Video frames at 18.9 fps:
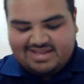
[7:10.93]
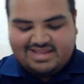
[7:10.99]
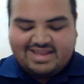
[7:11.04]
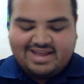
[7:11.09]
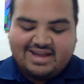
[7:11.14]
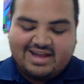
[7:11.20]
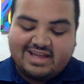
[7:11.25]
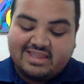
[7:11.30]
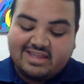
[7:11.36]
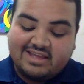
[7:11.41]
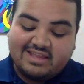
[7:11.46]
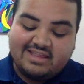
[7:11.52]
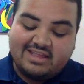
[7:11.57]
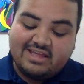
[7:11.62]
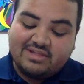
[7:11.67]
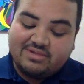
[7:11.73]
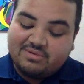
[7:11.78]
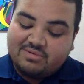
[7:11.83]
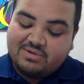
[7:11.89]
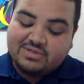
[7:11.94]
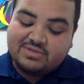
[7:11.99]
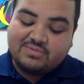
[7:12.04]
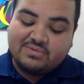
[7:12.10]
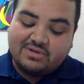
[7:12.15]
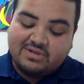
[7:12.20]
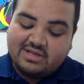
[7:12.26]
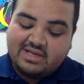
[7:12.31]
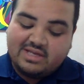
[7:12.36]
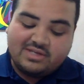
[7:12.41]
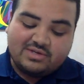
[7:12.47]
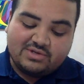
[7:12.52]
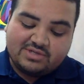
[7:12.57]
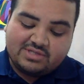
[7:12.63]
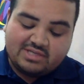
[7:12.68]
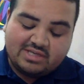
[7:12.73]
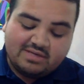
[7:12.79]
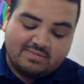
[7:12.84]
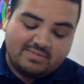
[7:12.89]
Now I thought this one was really
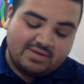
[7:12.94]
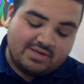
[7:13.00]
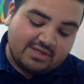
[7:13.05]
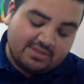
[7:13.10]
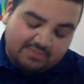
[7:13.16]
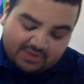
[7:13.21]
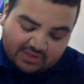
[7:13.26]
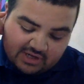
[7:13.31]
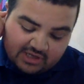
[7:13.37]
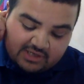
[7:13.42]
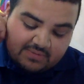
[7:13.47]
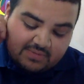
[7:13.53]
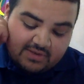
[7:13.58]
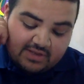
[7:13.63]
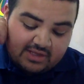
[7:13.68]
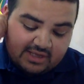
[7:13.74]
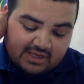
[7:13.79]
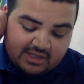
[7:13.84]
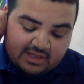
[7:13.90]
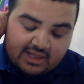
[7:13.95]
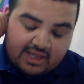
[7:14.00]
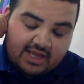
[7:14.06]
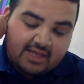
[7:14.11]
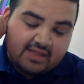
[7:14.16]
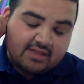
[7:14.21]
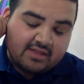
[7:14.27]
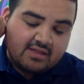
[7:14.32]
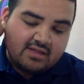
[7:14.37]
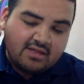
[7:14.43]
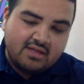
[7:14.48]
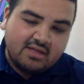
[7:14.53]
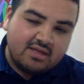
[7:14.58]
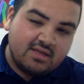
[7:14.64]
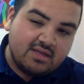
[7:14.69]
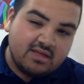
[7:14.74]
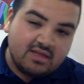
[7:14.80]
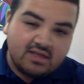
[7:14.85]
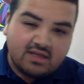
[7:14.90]
interesting because we talked about it in class,
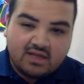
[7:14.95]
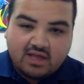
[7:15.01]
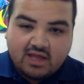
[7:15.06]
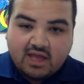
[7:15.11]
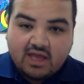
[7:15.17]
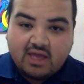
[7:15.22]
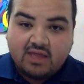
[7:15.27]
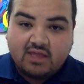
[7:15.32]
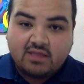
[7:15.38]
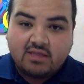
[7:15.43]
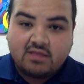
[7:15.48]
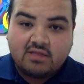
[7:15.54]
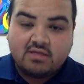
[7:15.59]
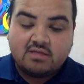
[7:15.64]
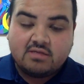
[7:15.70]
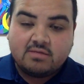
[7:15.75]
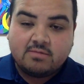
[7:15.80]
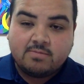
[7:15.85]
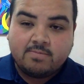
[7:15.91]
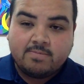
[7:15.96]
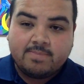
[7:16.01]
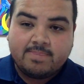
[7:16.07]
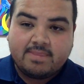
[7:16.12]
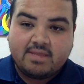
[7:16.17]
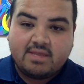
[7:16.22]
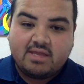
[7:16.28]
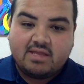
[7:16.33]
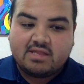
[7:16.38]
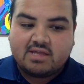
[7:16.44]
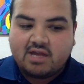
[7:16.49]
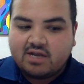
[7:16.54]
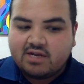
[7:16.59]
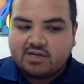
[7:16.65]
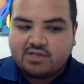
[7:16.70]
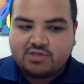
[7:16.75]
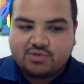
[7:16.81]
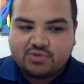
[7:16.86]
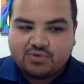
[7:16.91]
and it's kind
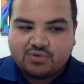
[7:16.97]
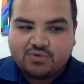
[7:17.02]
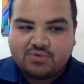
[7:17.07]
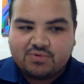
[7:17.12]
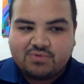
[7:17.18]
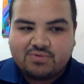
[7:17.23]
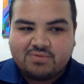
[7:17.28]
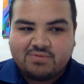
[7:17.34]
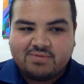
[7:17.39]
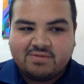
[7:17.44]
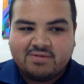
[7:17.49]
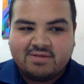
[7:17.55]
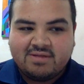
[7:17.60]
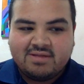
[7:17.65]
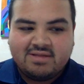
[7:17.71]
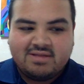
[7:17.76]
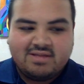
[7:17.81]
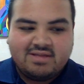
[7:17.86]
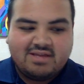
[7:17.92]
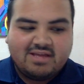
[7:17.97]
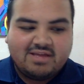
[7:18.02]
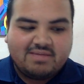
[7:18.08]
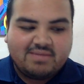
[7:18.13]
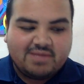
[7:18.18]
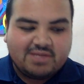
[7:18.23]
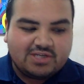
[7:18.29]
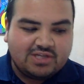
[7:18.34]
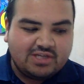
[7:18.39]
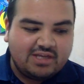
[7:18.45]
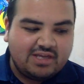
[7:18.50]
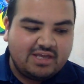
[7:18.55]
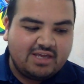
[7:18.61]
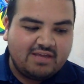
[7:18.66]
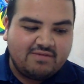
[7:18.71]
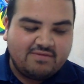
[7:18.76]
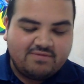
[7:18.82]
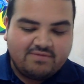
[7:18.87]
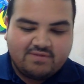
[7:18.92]
of true, especially
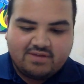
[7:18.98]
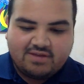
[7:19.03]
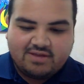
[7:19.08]
if